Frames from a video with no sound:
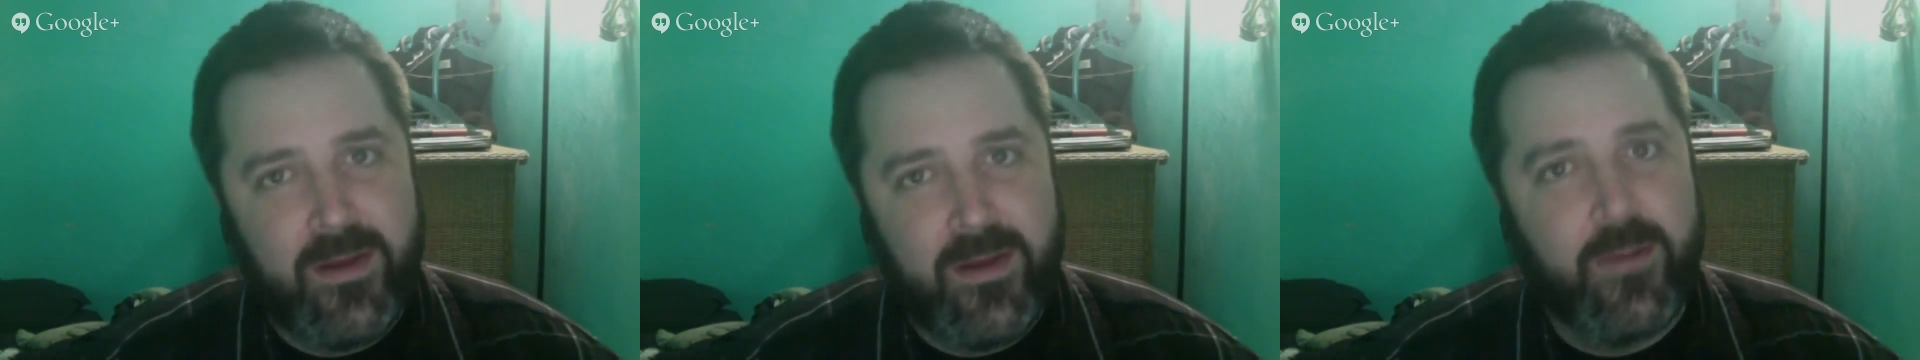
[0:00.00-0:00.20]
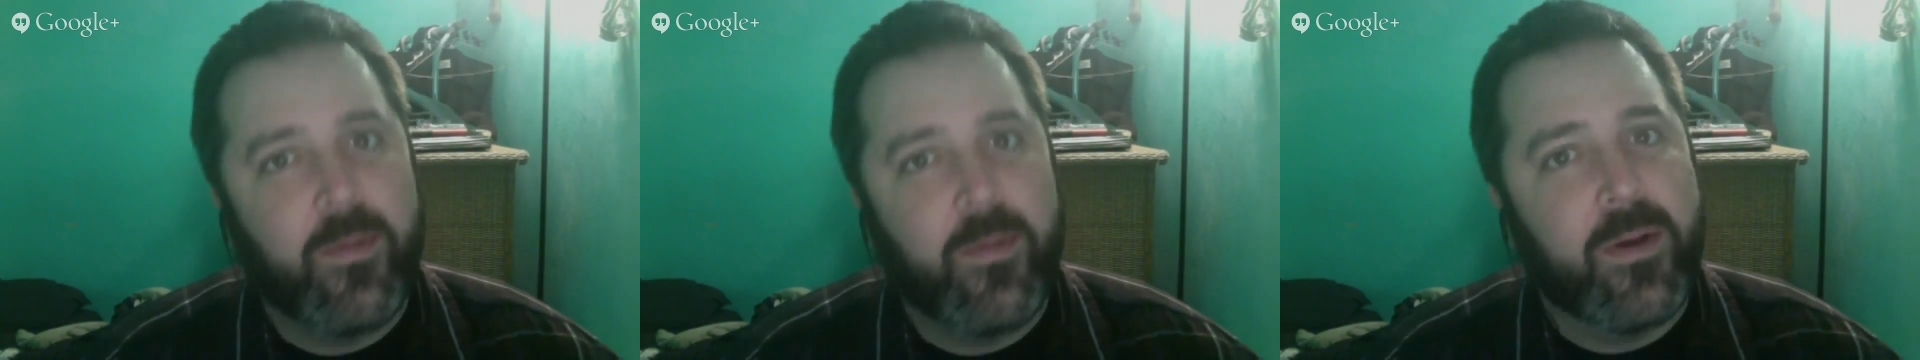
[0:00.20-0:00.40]

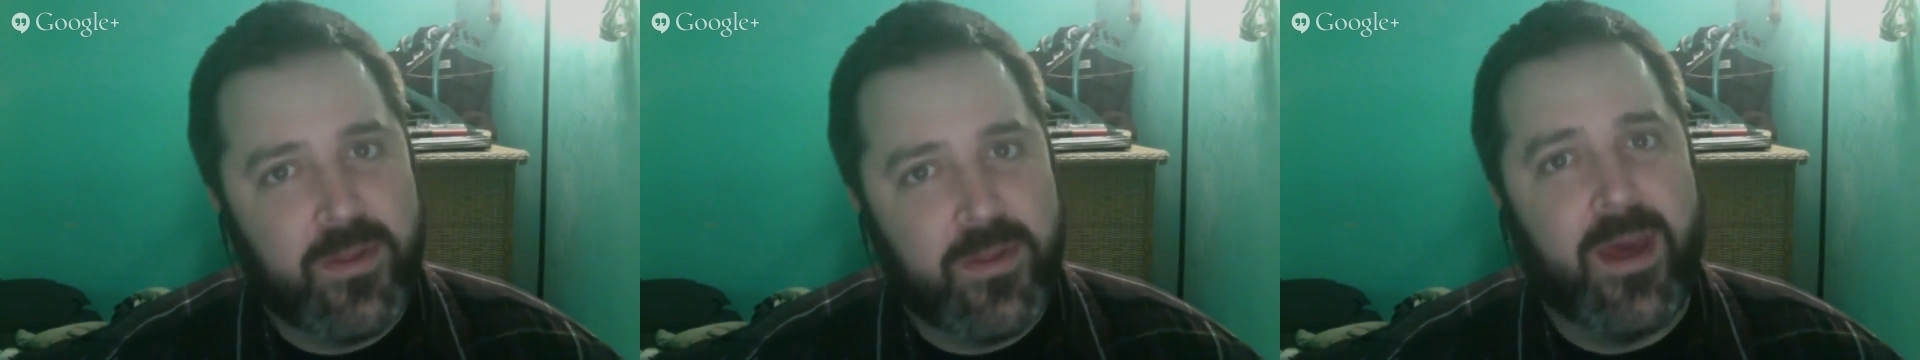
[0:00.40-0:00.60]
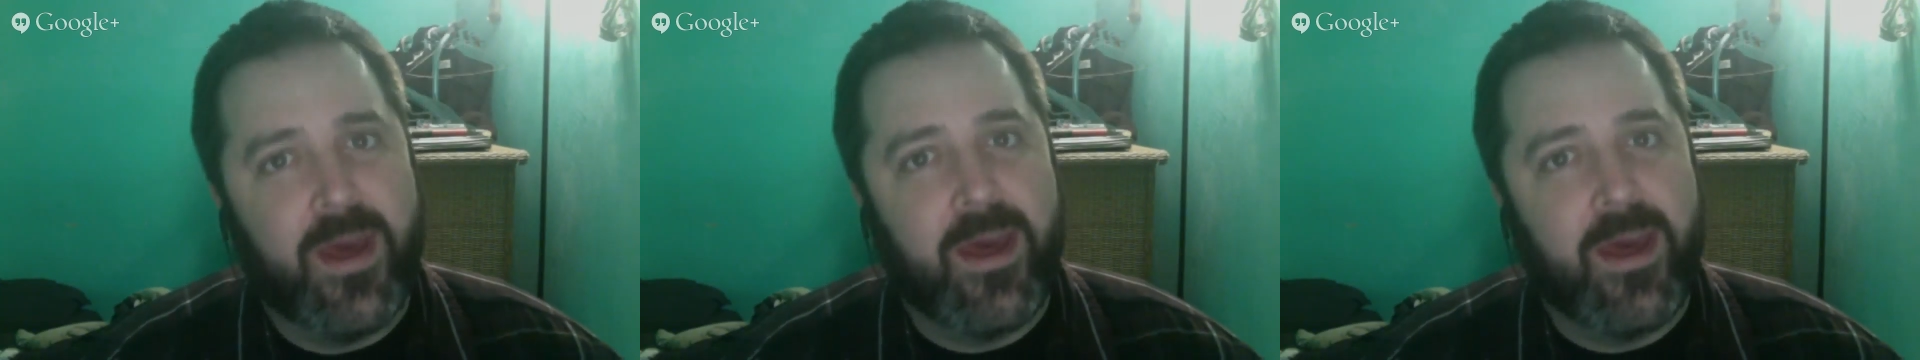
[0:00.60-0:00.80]
What are you
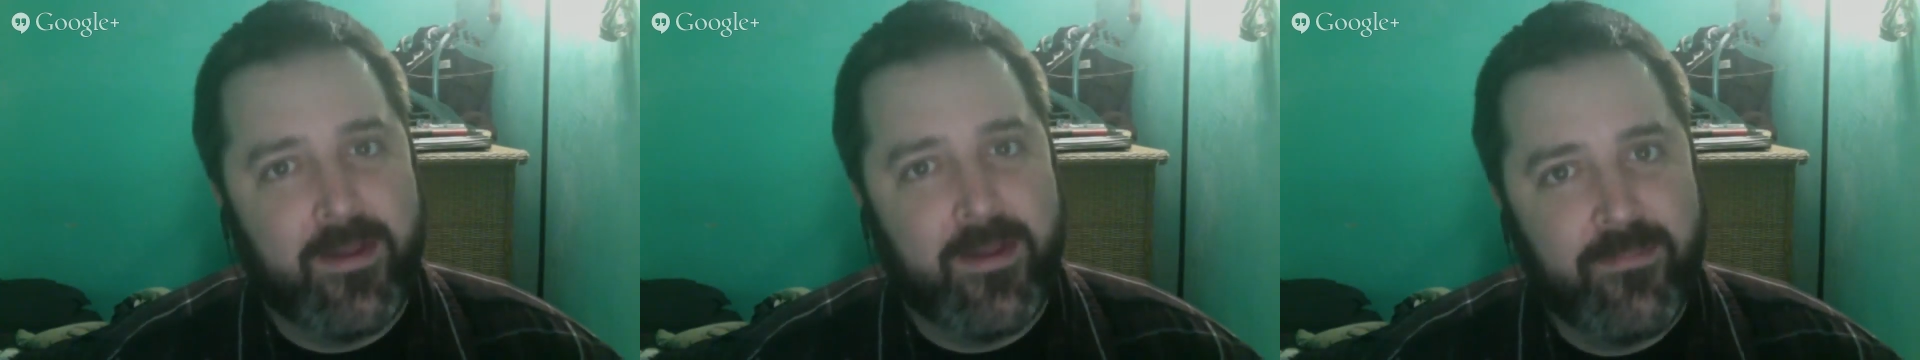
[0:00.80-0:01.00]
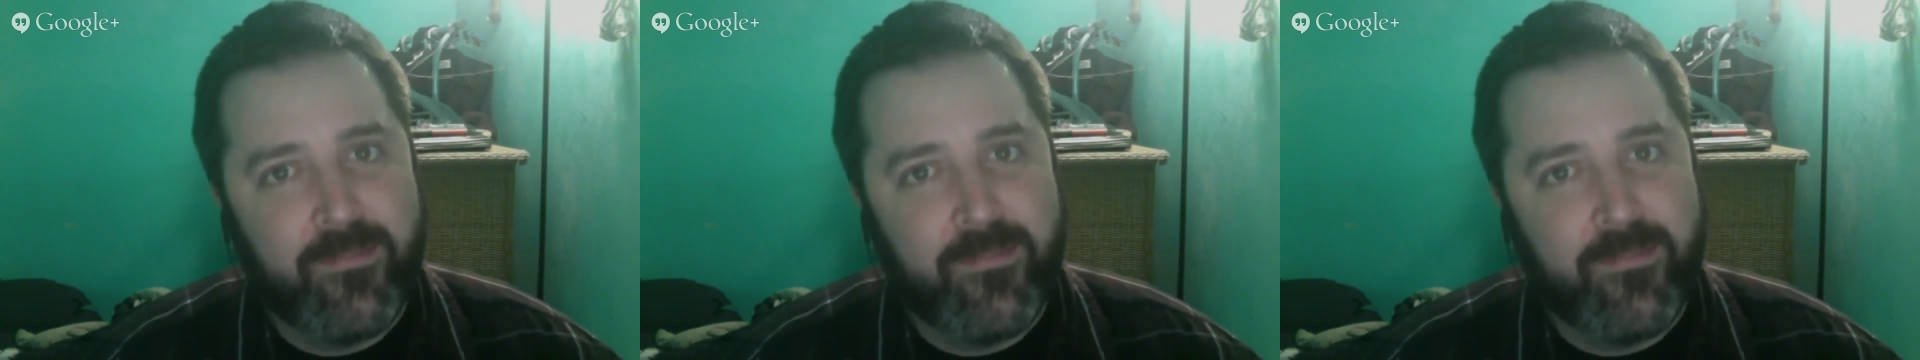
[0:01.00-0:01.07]
saying?